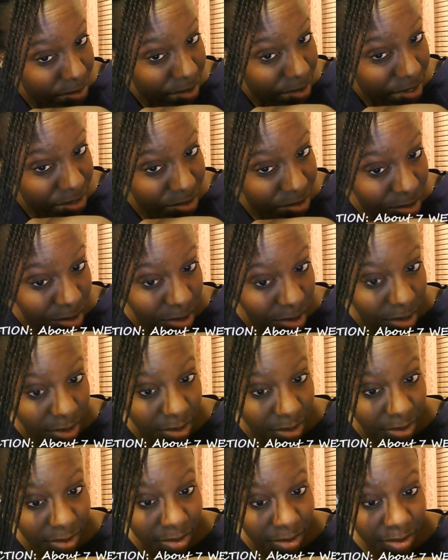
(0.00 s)
and they're
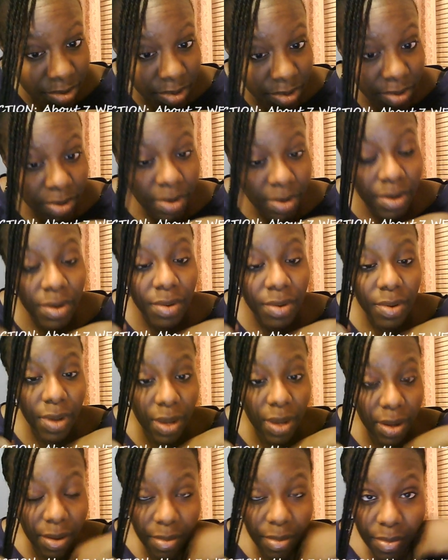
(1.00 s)
still
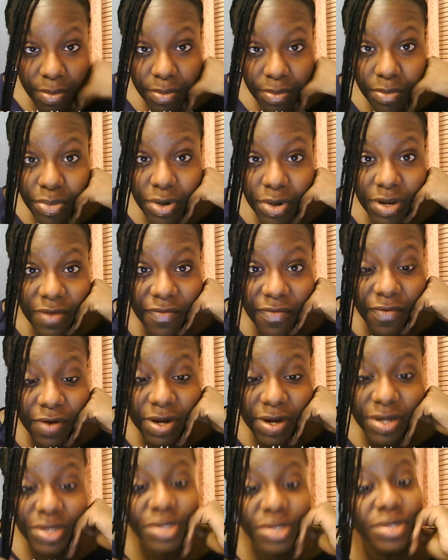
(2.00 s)
pretty
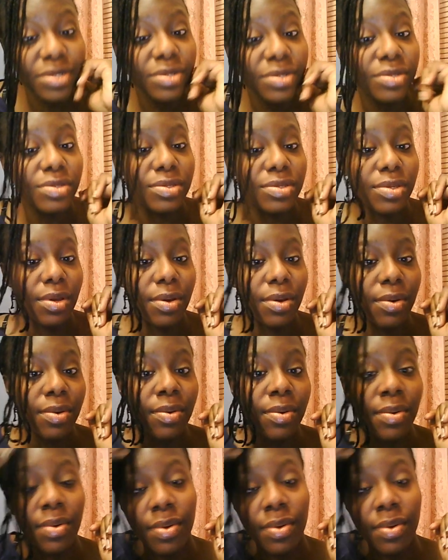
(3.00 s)
fresh. So,